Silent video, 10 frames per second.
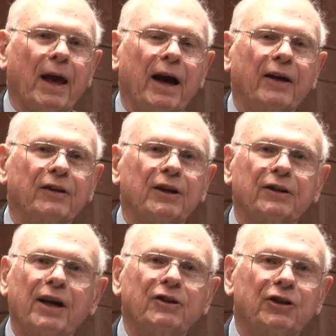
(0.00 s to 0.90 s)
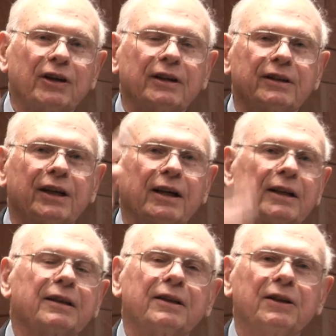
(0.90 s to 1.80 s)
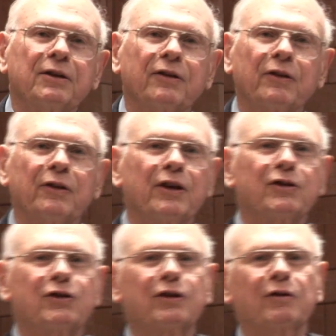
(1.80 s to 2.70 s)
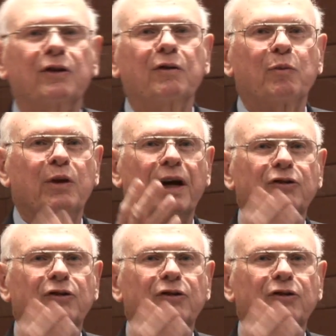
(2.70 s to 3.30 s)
And that they shouldn't take the